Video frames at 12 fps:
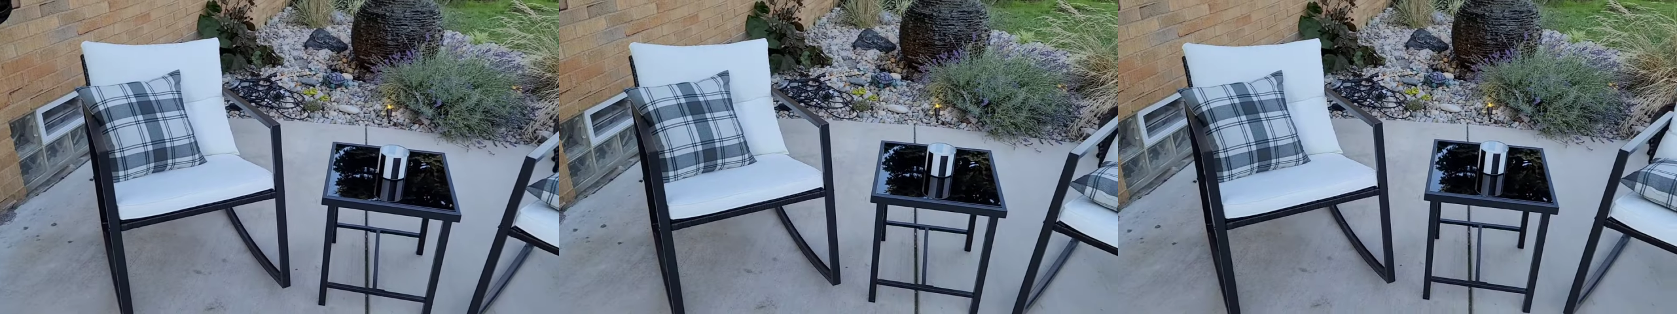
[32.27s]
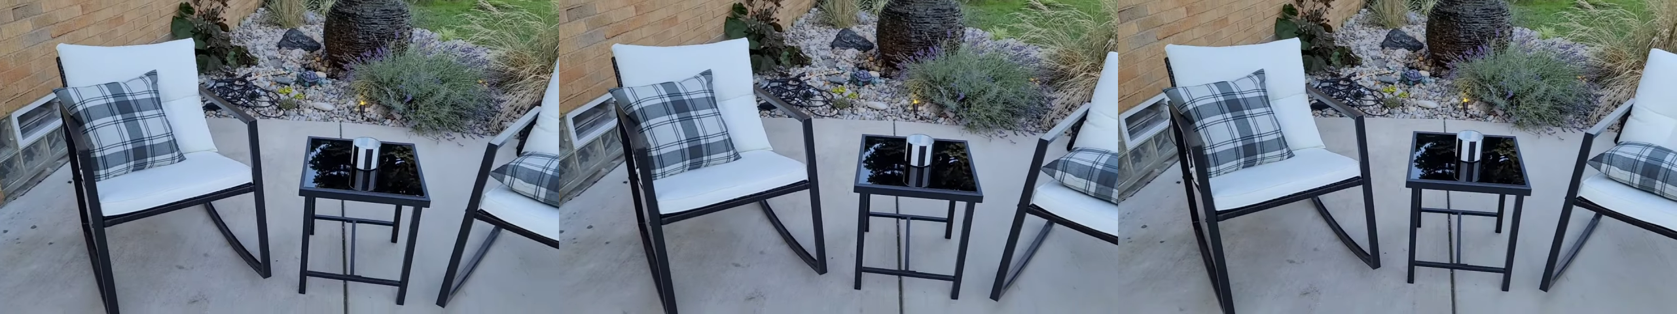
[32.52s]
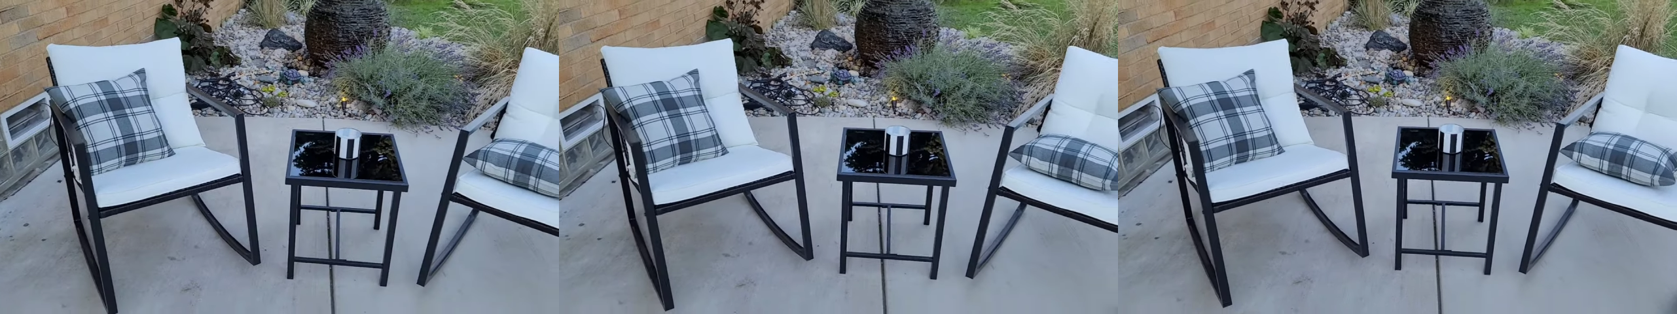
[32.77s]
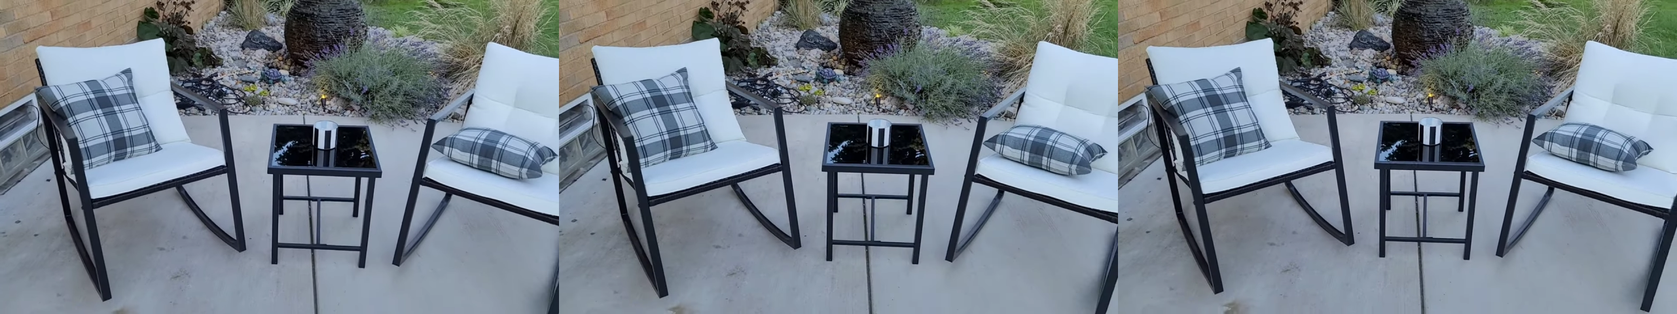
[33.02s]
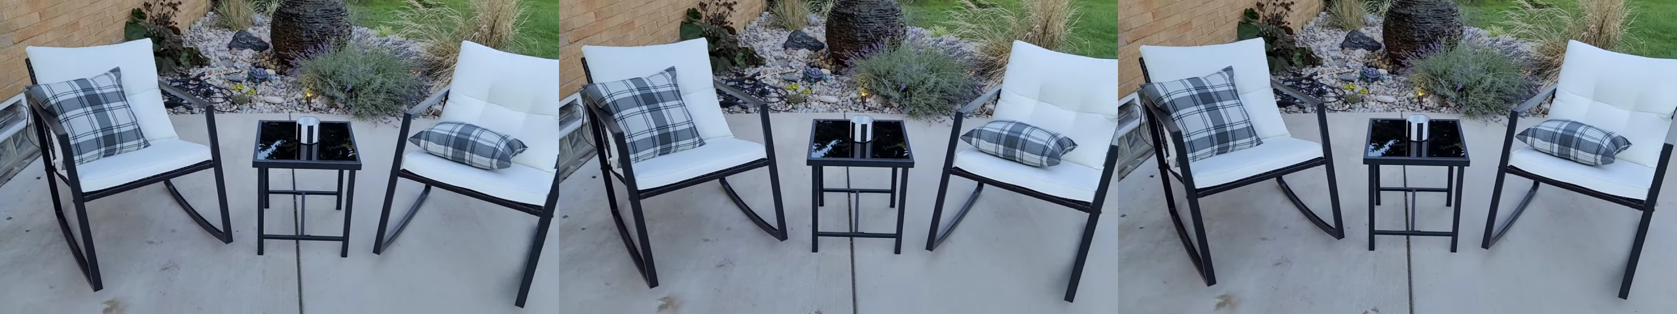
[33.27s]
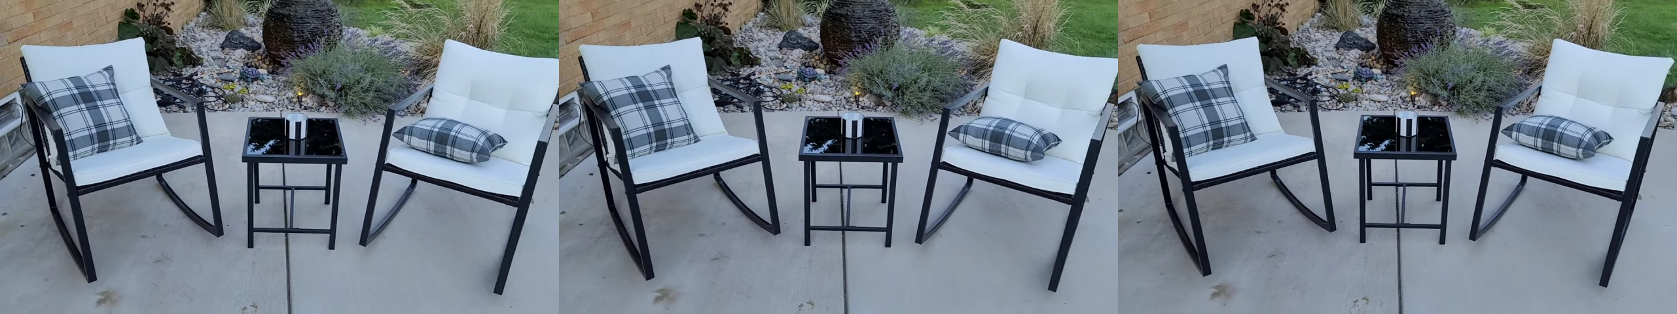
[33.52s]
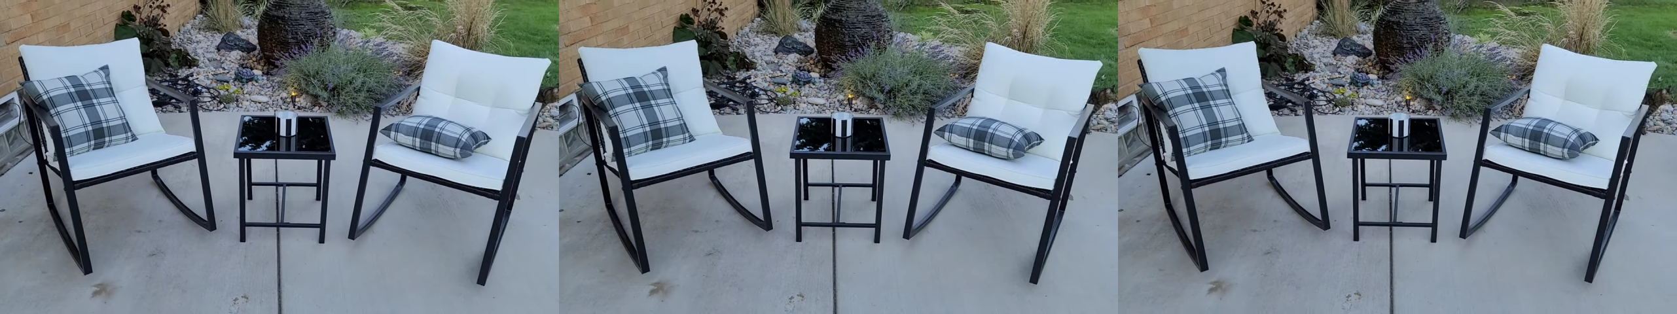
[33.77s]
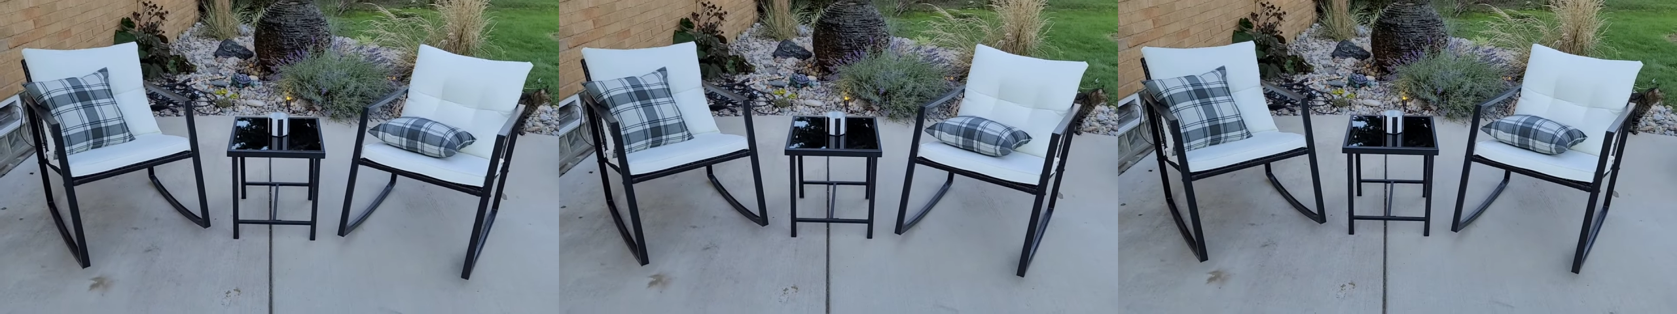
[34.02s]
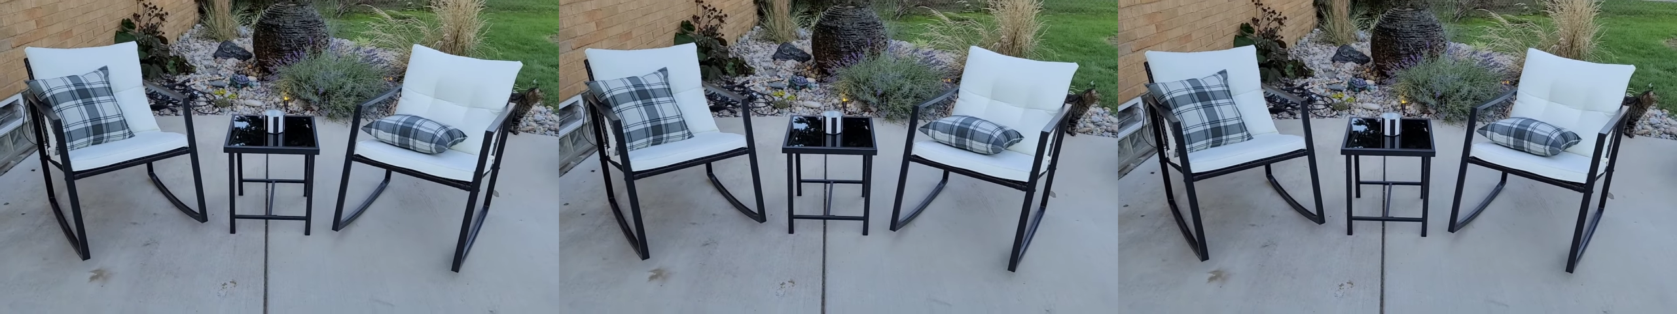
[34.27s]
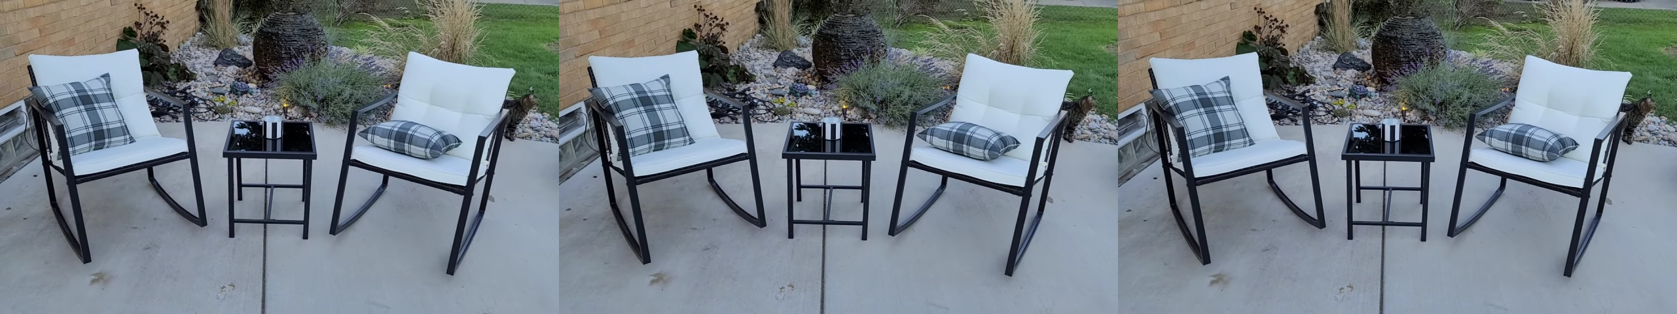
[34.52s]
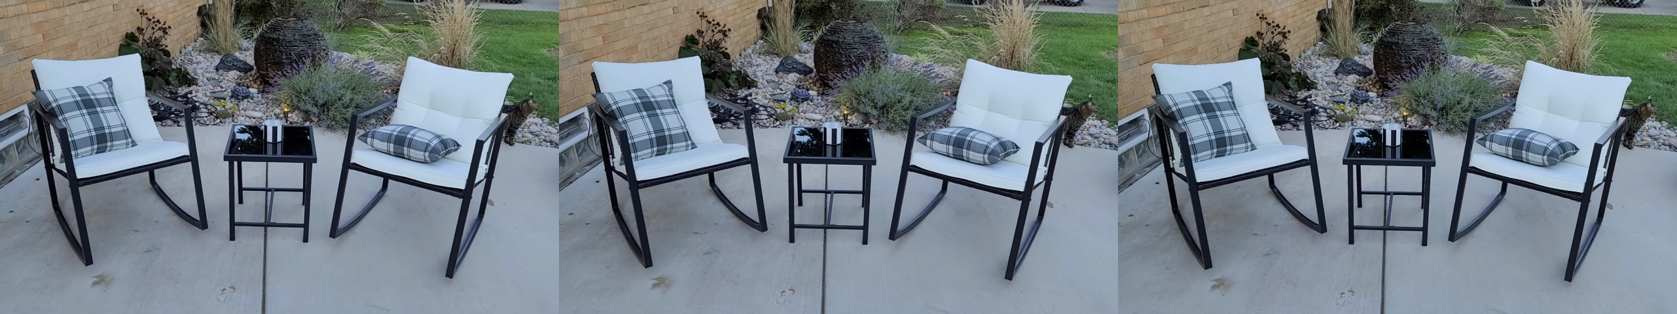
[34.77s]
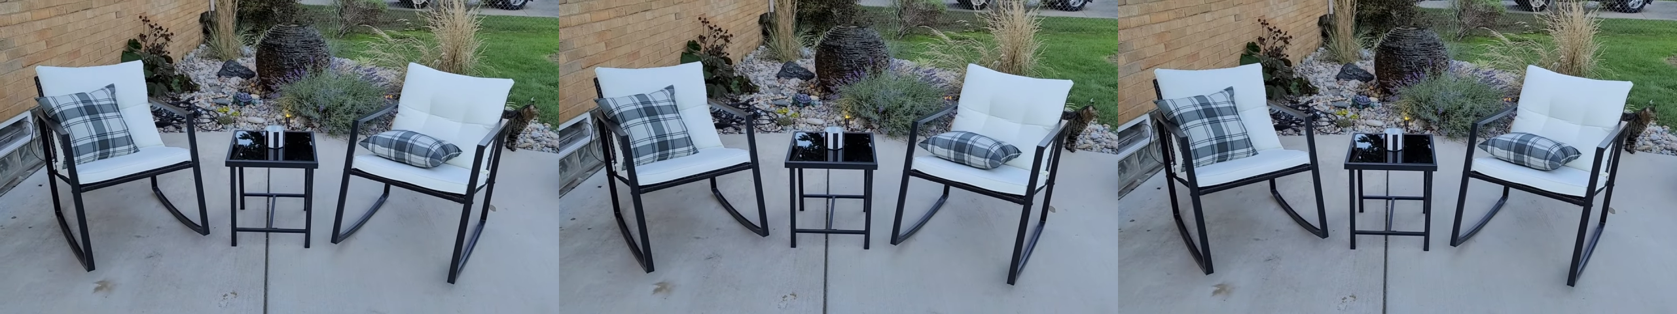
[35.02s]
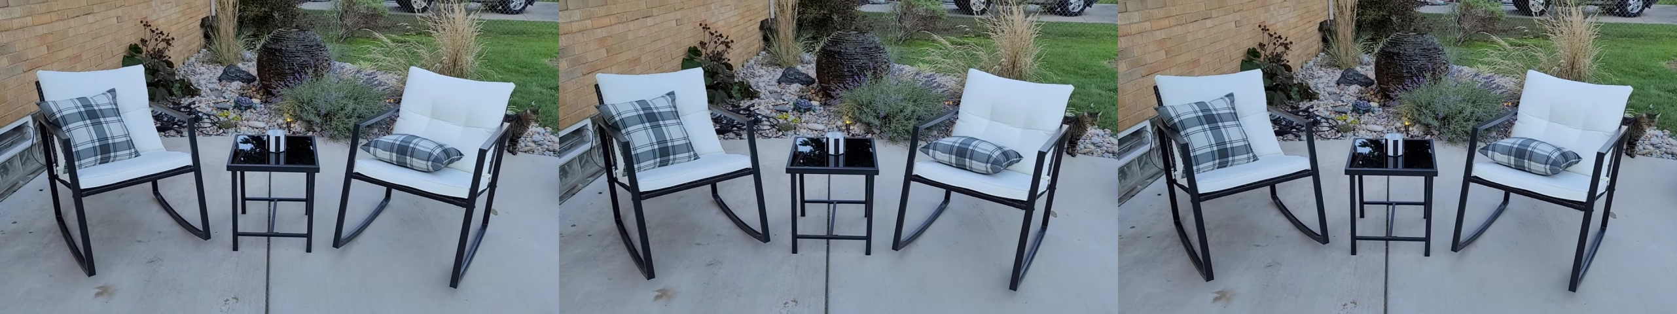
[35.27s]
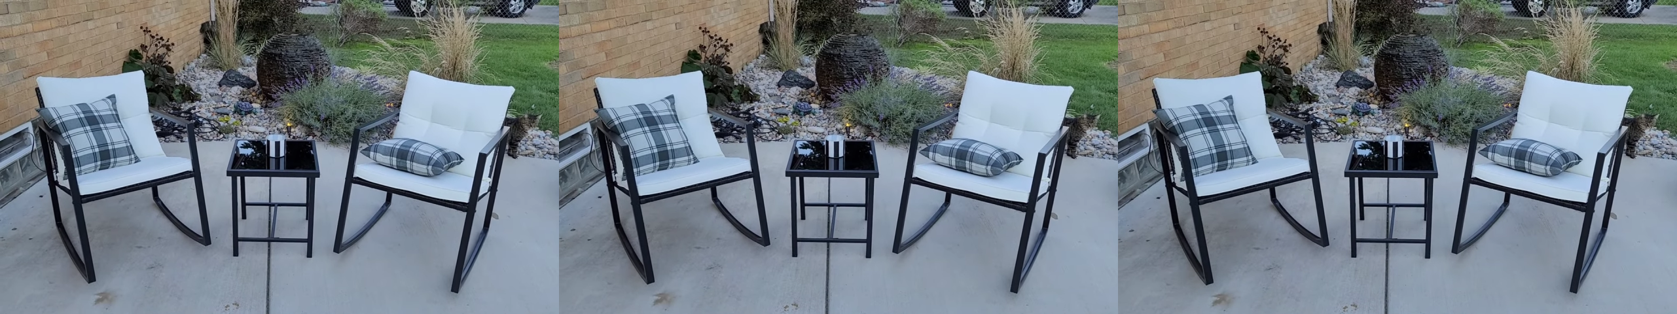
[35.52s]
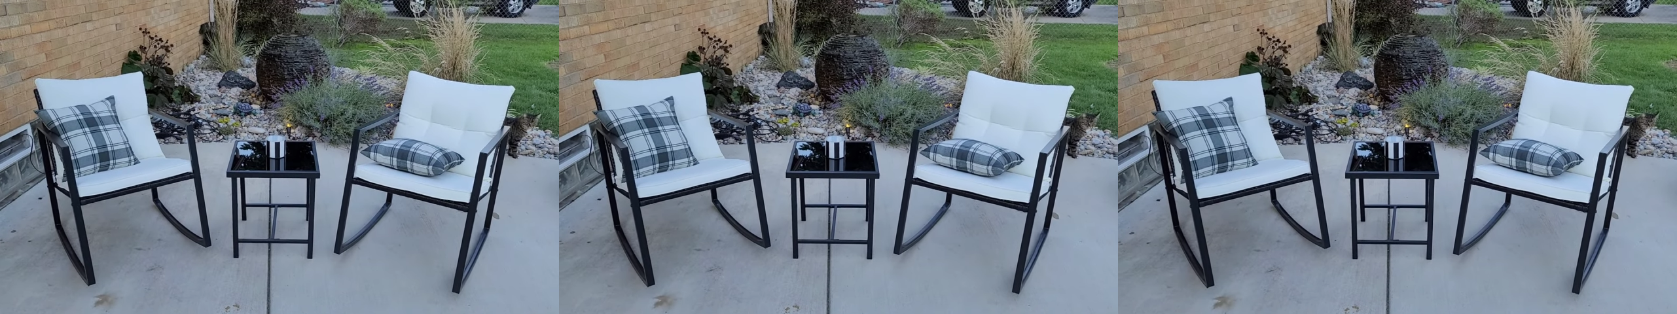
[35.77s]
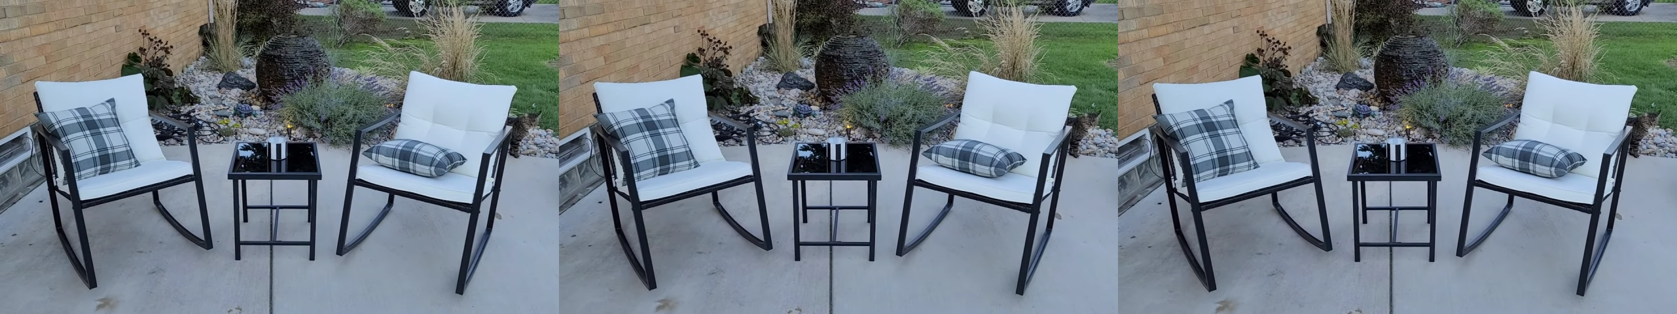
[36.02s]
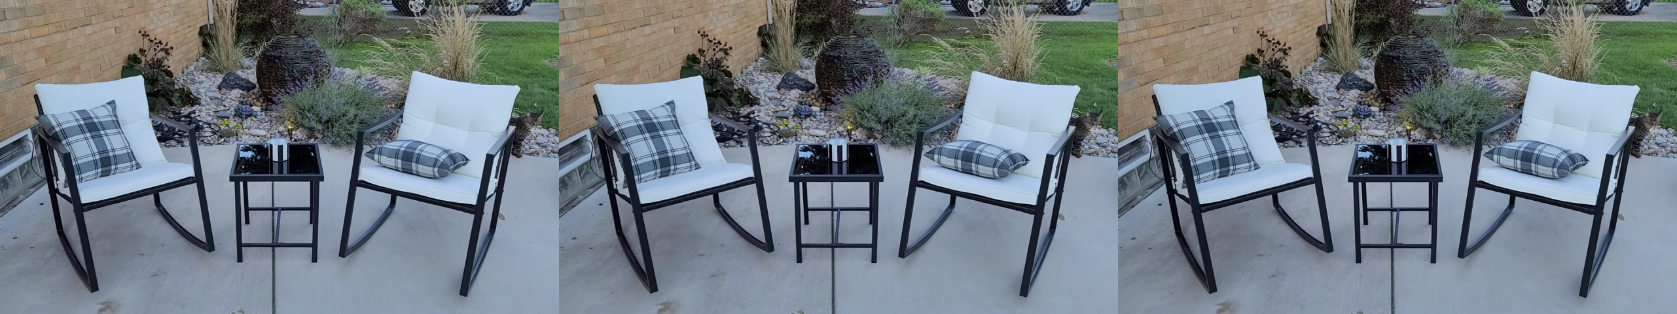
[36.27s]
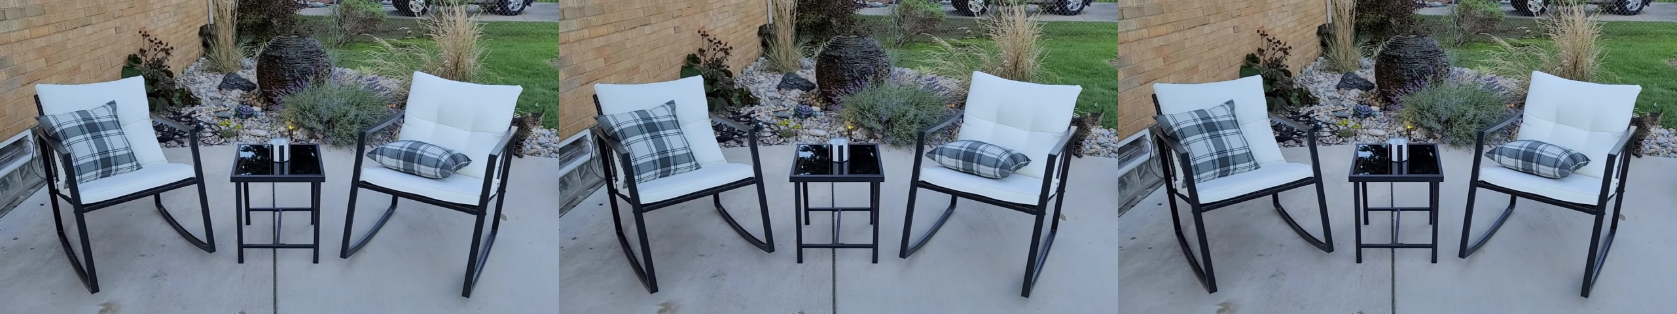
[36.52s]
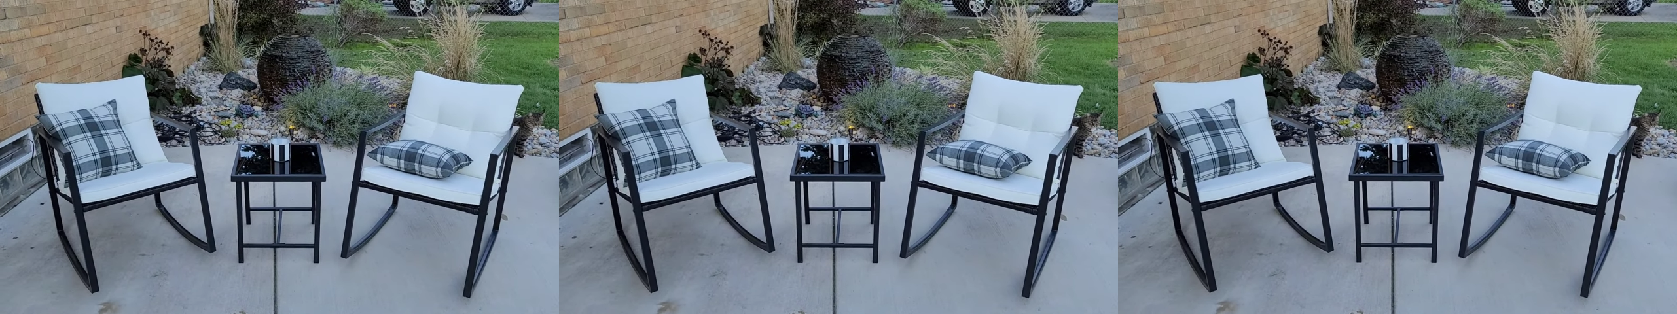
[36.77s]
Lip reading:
[unreadable: no face in view]